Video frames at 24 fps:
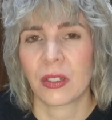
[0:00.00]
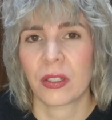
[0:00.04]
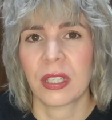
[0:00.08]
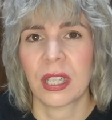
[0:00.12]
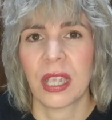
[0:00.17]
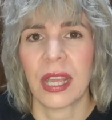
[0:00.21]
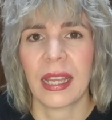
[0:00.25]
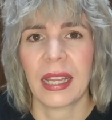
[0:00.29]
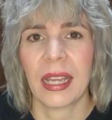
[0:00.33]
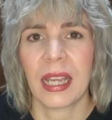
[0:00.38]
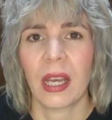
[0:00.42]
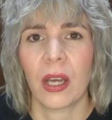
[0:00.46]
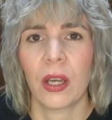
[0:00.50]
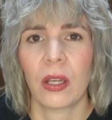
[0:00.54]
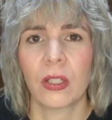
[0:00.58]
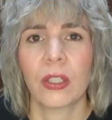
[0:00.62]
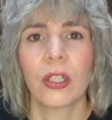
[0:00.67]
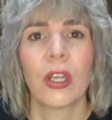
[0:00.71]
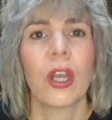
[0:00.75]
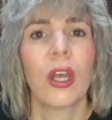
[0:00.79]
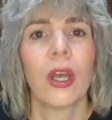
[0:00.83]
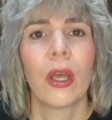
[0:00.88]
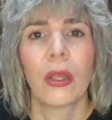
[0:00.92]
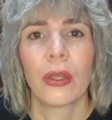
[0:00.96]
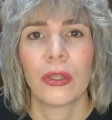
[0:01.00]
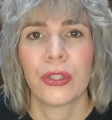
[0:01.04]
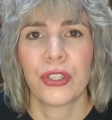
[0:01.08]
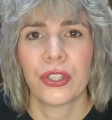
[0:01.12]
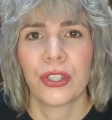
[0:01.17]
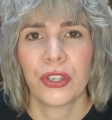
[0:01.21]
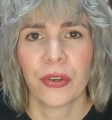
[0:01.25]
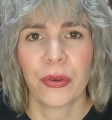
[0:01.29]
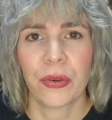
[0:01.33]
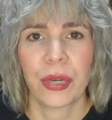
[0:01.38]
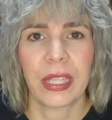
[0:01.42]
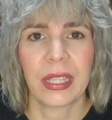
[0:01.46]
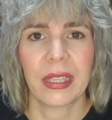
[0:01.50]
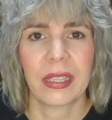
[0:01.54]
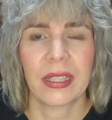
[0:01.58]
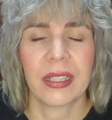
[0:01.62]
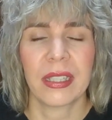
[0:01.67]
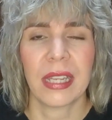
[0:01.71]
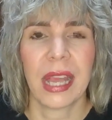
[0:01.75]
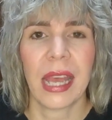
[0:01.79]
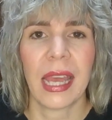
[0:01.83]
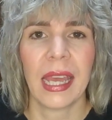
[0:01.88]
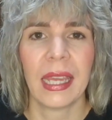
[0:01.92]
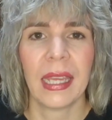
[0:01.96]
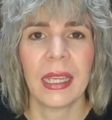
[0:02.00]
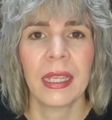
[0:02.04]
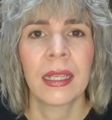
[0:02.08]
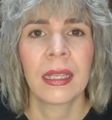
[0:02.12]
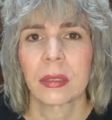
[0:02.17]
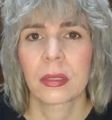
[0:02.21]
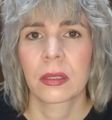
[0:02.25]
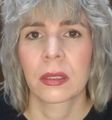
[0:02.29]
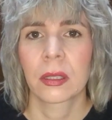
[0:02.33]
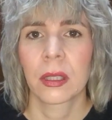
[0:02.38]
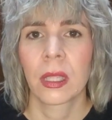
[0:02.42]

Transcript: to take out during the day.